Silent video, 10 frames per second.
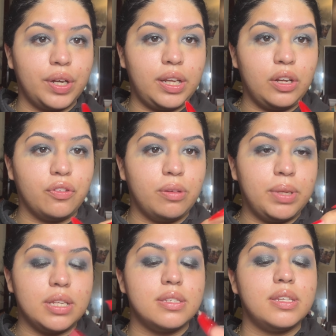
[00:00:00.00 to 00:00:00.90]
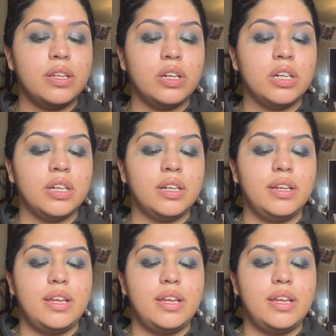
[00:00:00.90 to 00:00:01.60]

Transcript: Radiant Creamy Concealer.